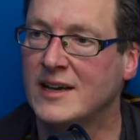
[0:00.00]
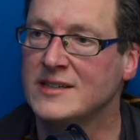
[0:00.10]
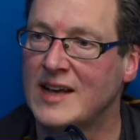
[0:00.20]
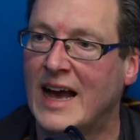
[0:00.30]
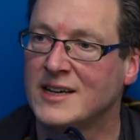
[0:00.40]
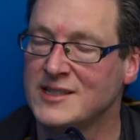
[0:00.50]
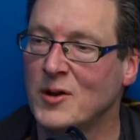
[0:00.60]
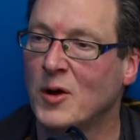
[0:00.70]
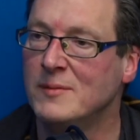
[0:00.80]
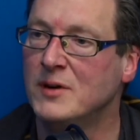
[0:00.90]
Hackers
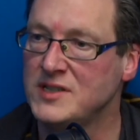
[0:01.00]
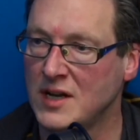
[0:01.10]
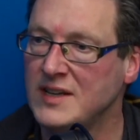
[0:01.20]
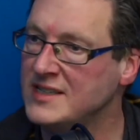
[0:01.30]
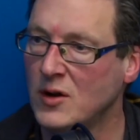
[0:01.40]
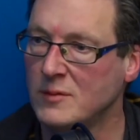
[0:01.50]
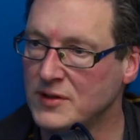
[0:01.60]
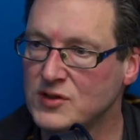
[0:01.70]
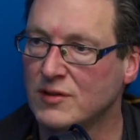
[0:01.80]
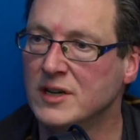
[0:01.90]
Anonymous, these
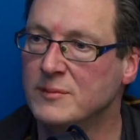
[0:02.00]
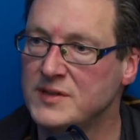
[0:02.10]
anonymous groups.